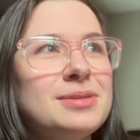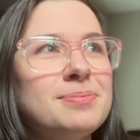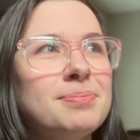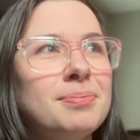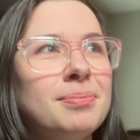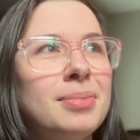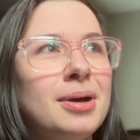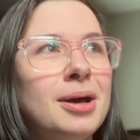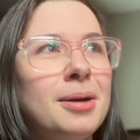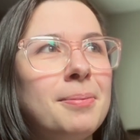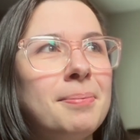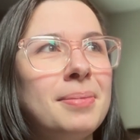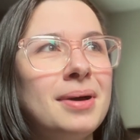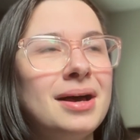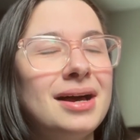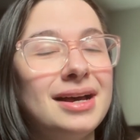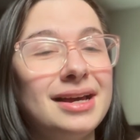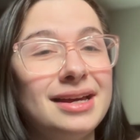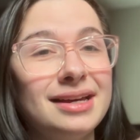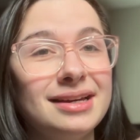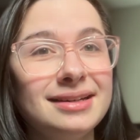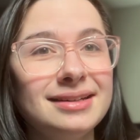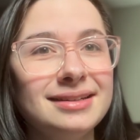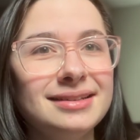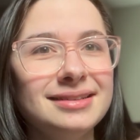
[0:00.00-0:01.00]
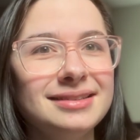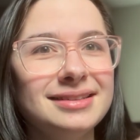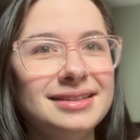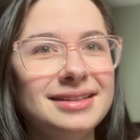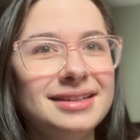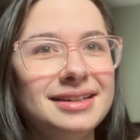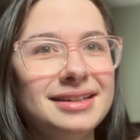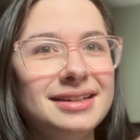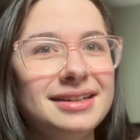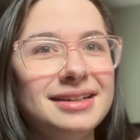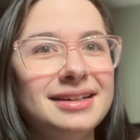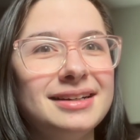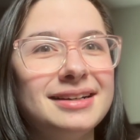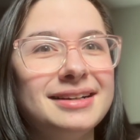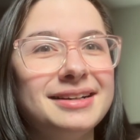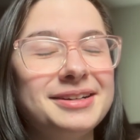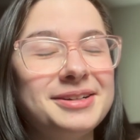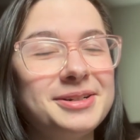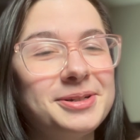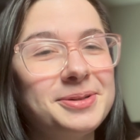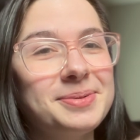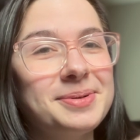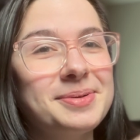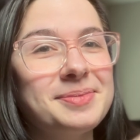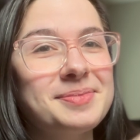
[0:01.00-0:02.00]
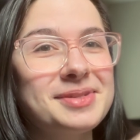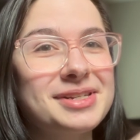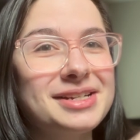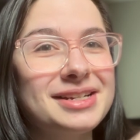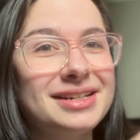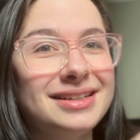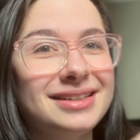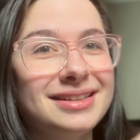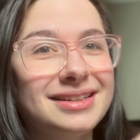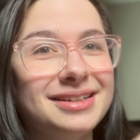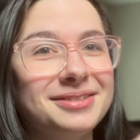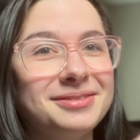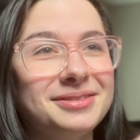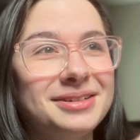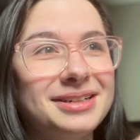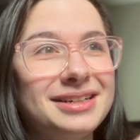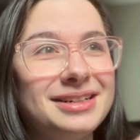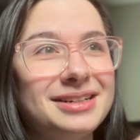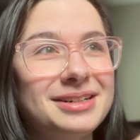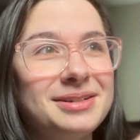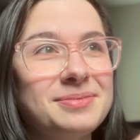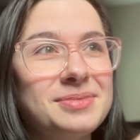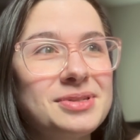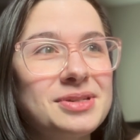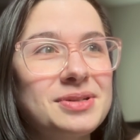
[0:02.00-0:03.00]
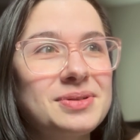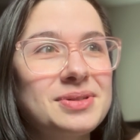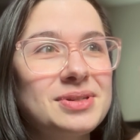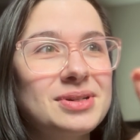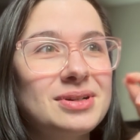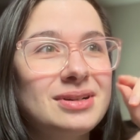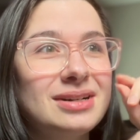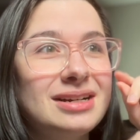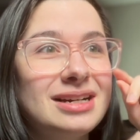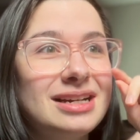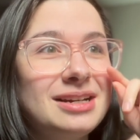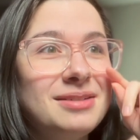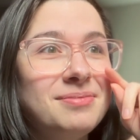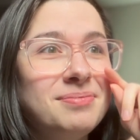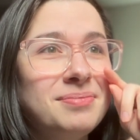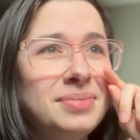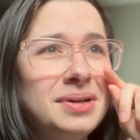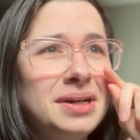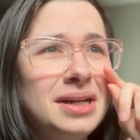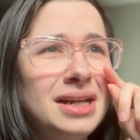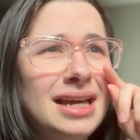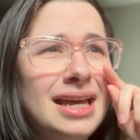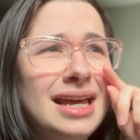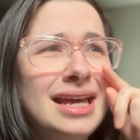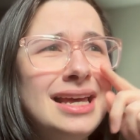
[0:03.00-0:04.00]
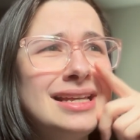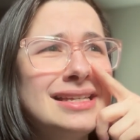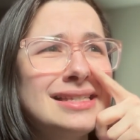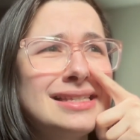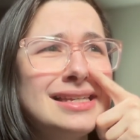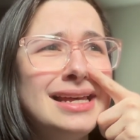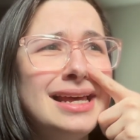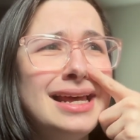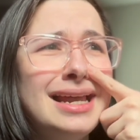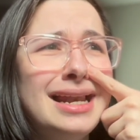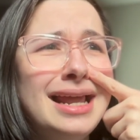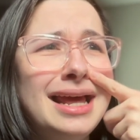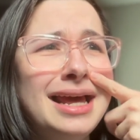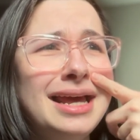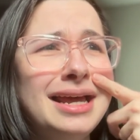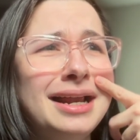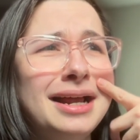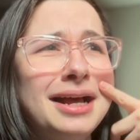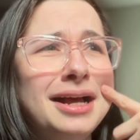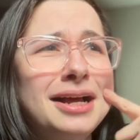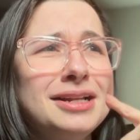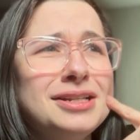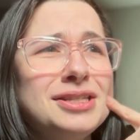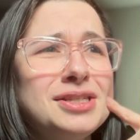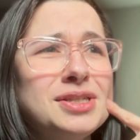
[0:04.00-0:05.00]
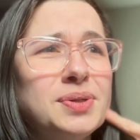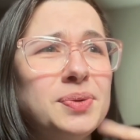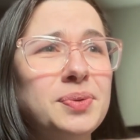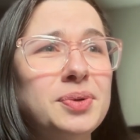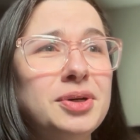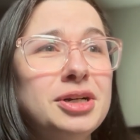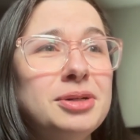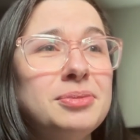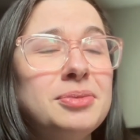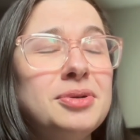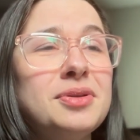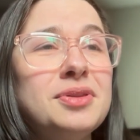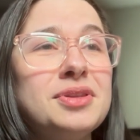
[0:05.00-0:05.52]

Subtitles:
Papaya. I hope I'm saying that right. I'm so sorry, but it's adorable.